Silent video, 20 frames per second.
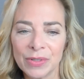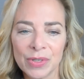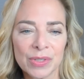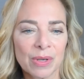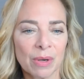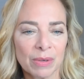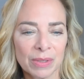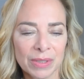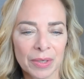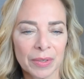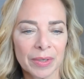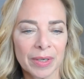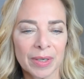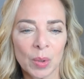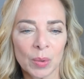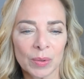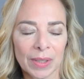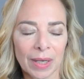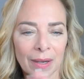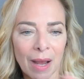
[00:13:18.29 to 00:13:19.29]
Just go to
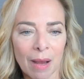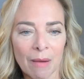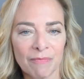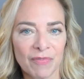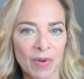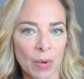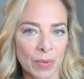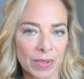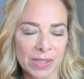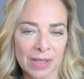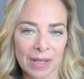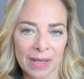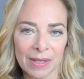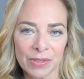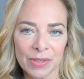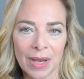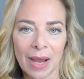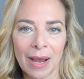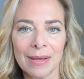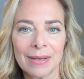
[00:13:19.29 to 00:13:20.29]

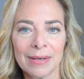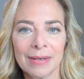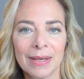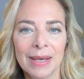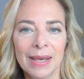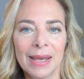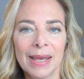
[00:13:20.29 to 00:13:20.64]
terricole.com/guide,